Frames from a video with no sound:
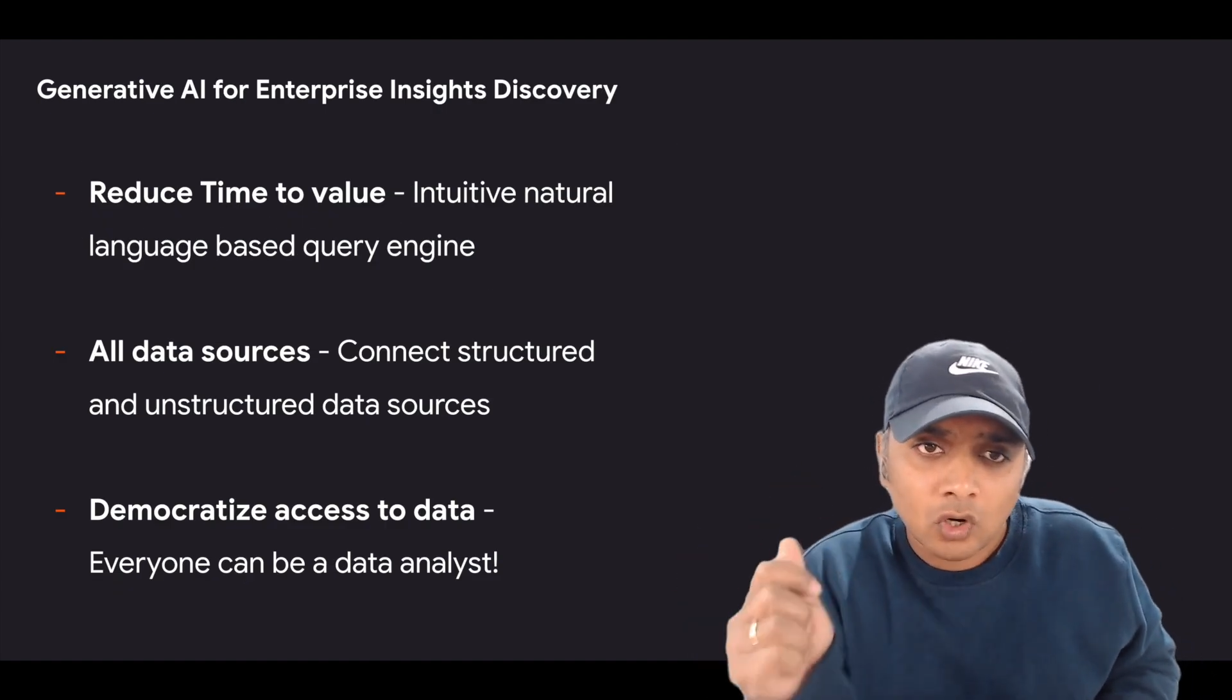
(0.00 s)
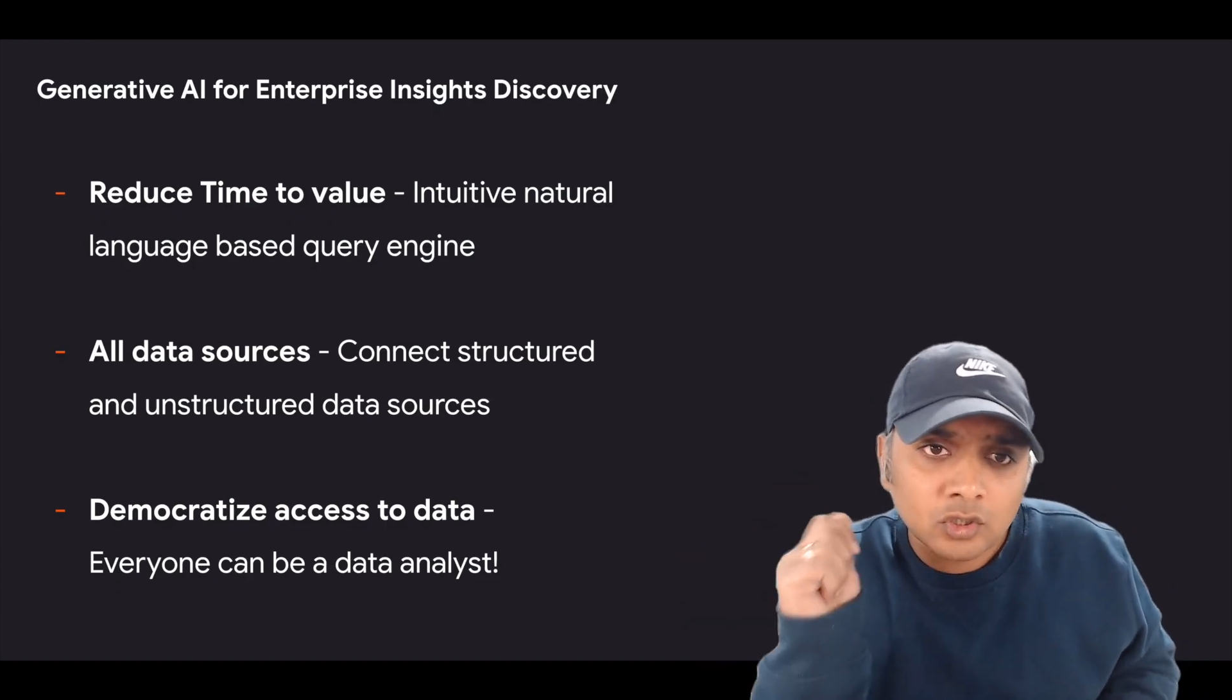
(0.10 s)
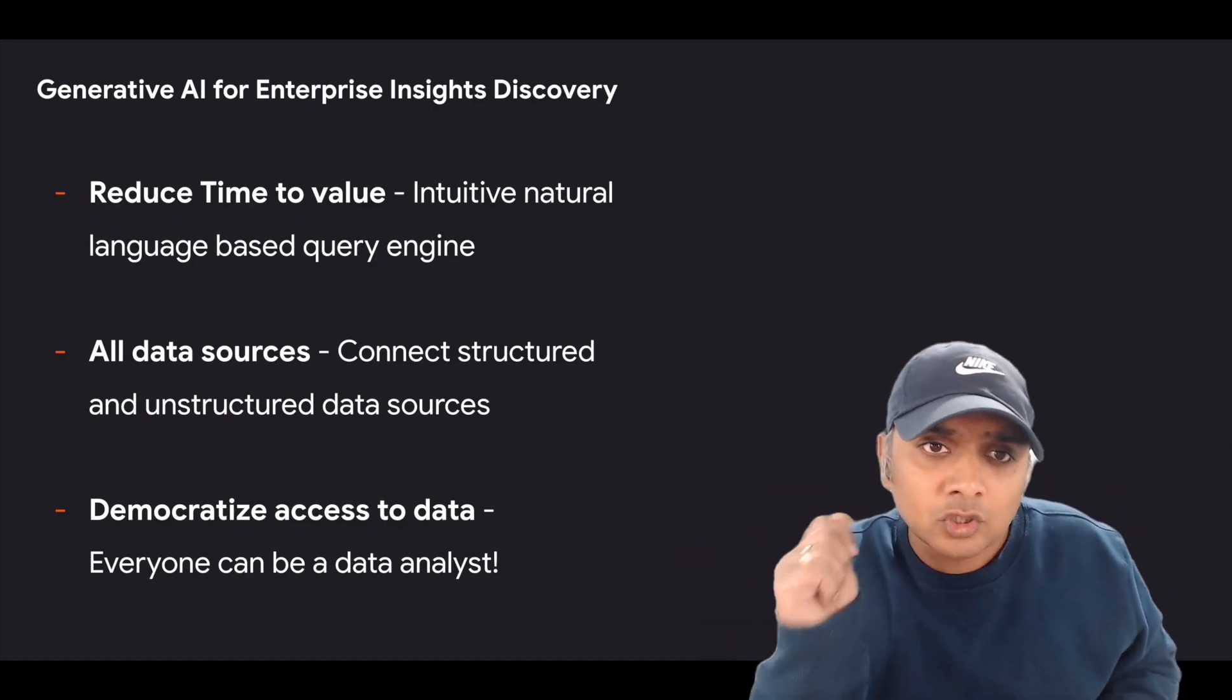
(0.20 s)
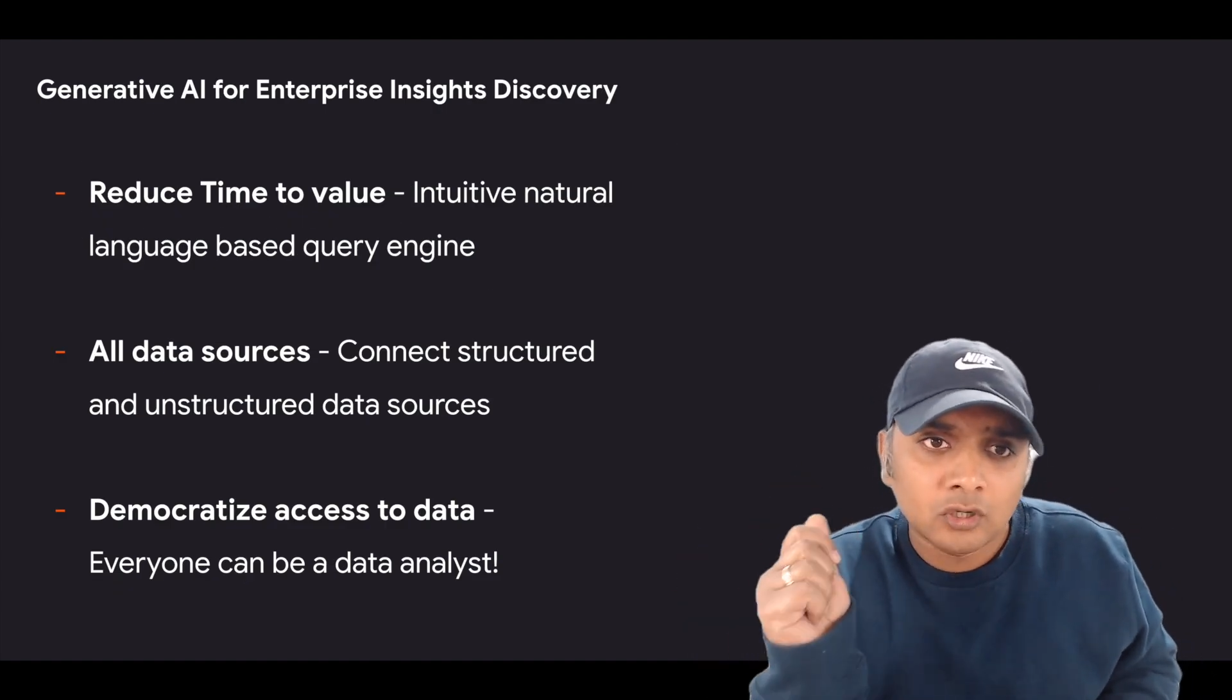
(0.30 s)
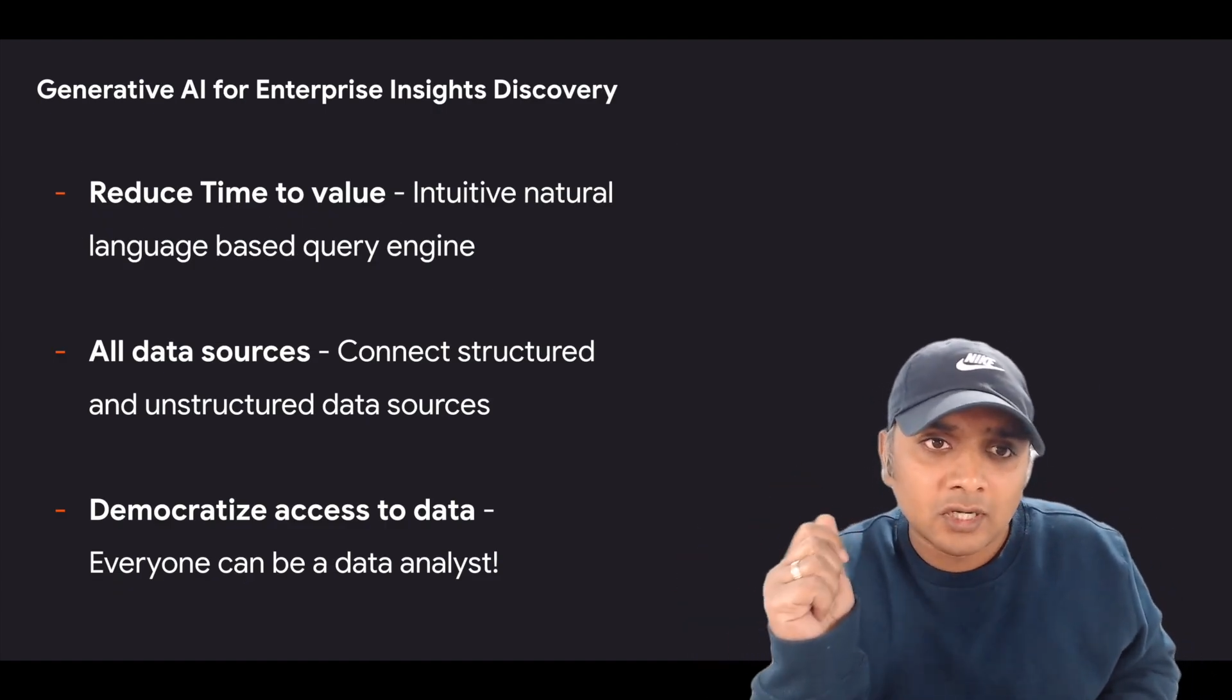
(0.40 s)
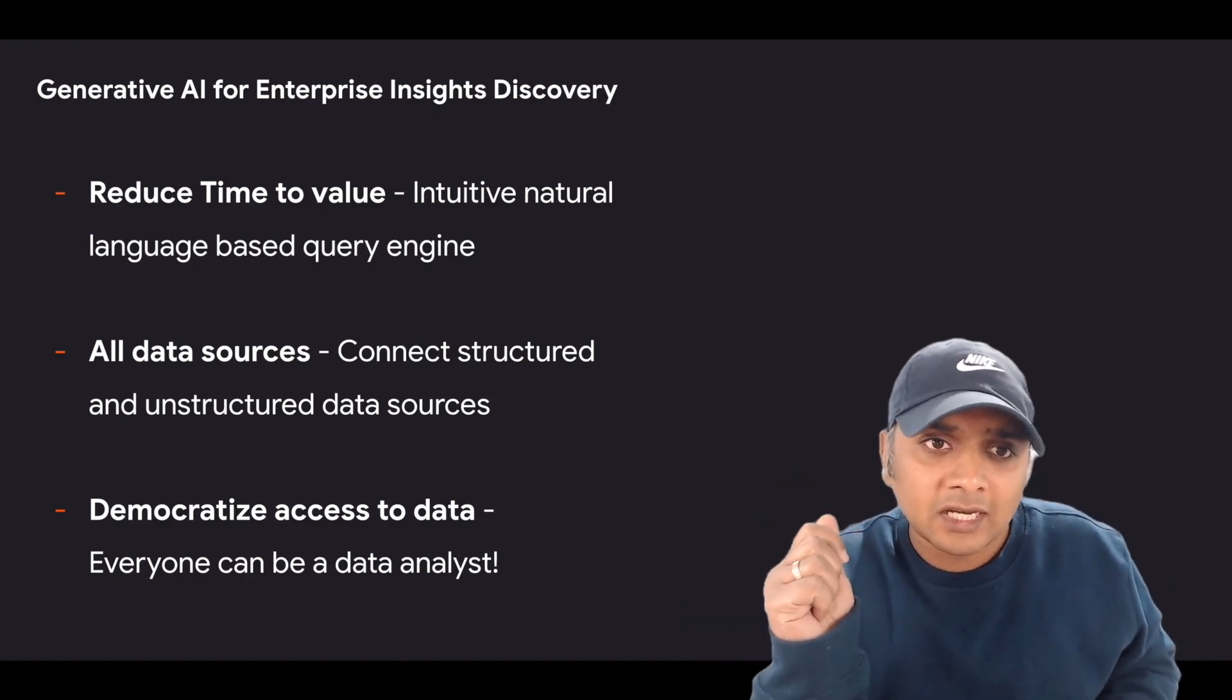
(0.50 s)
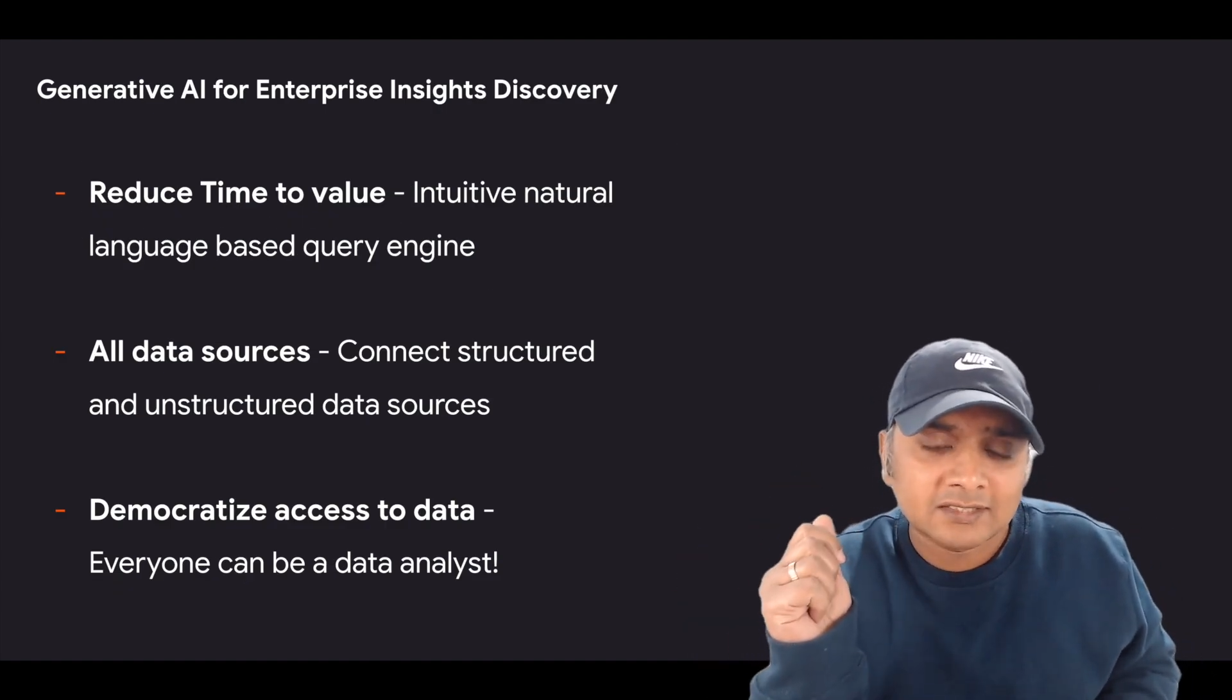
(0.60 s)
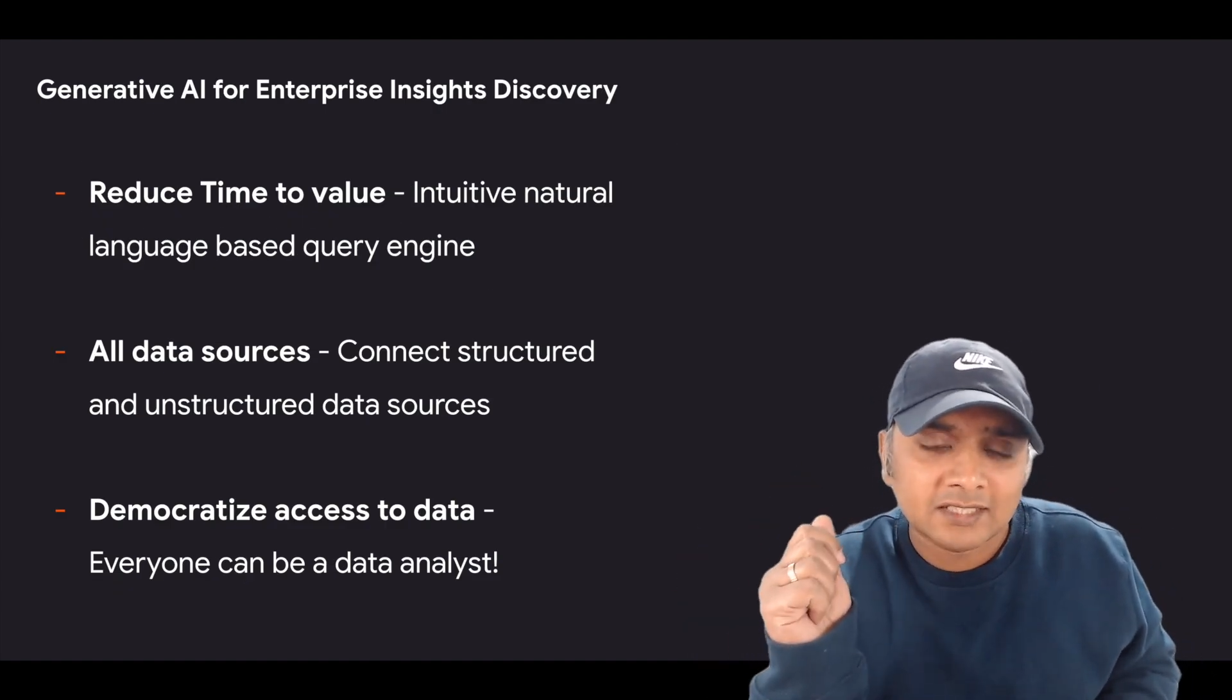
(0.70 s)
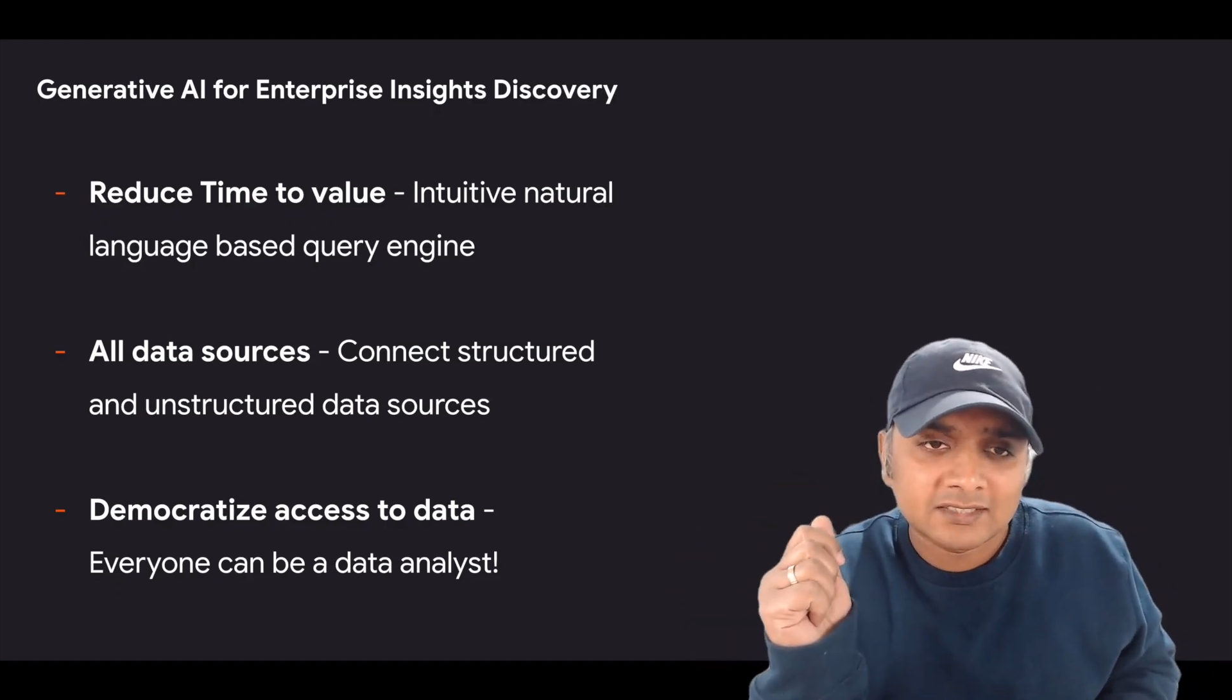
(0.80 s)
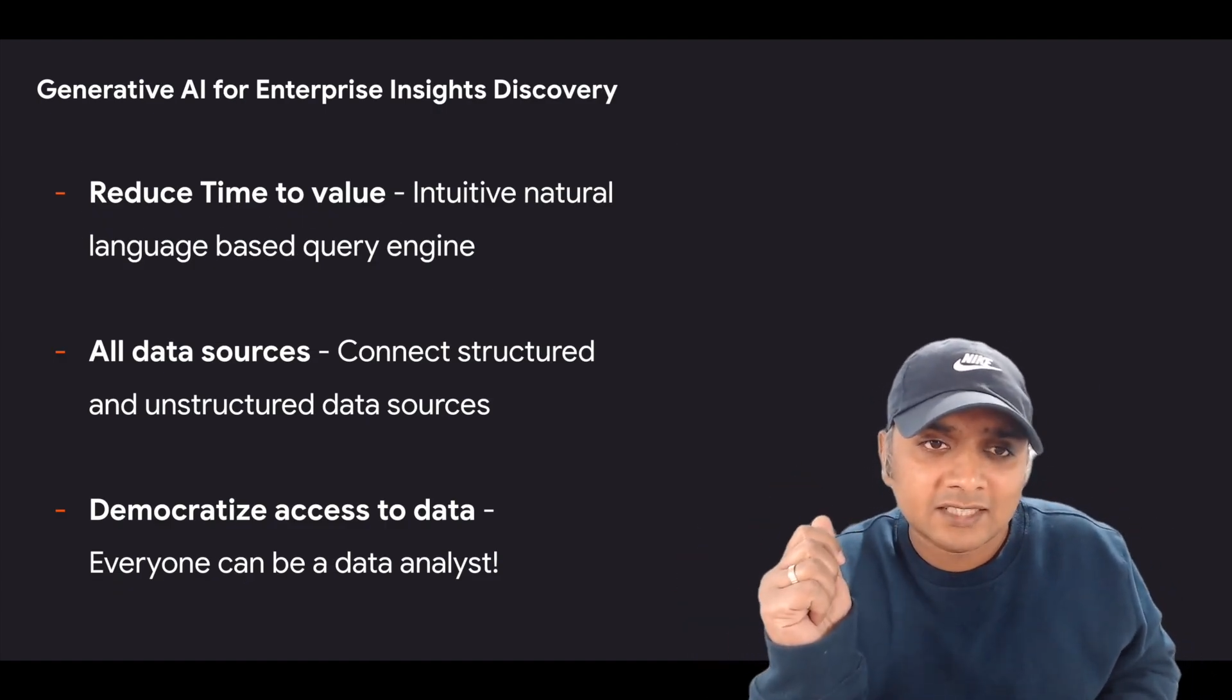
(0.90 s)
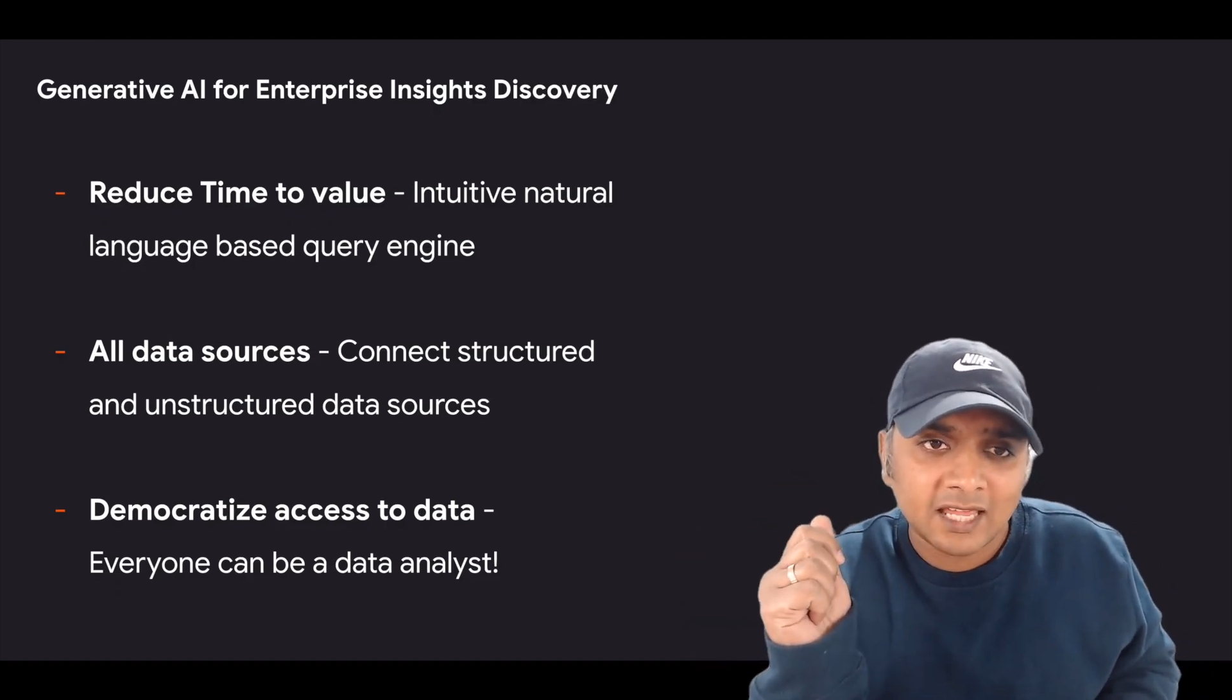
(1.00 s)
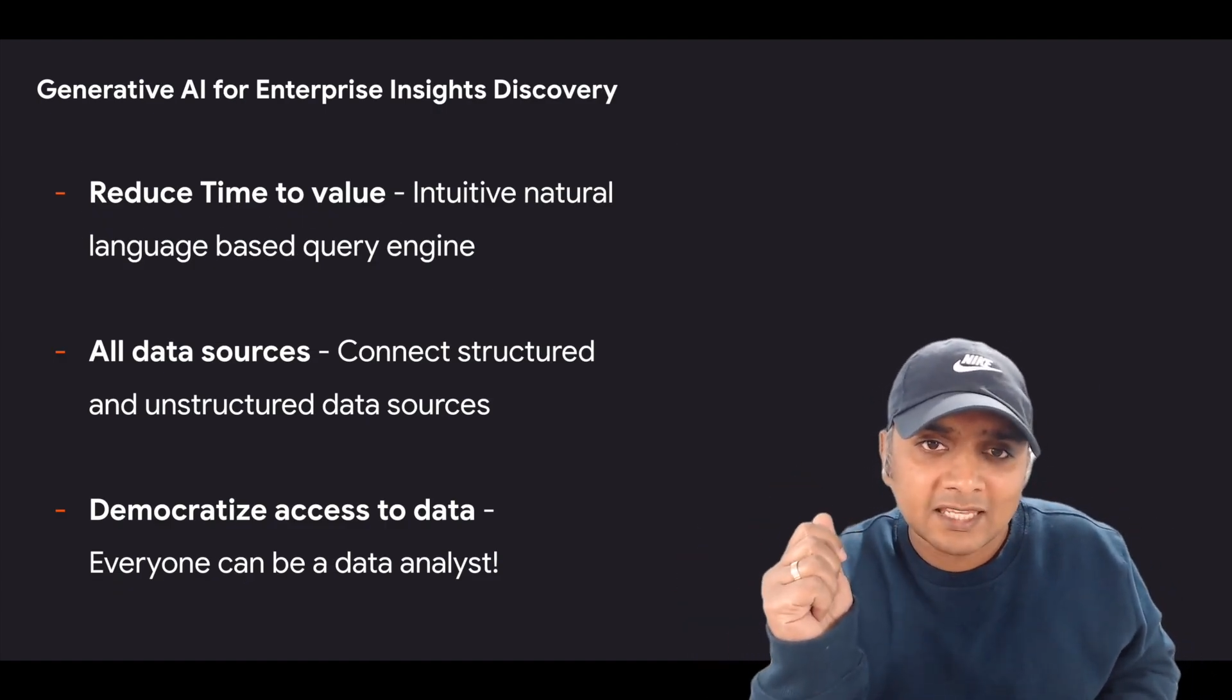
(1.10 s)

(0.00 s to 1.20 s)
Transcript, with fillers: talk to your datasets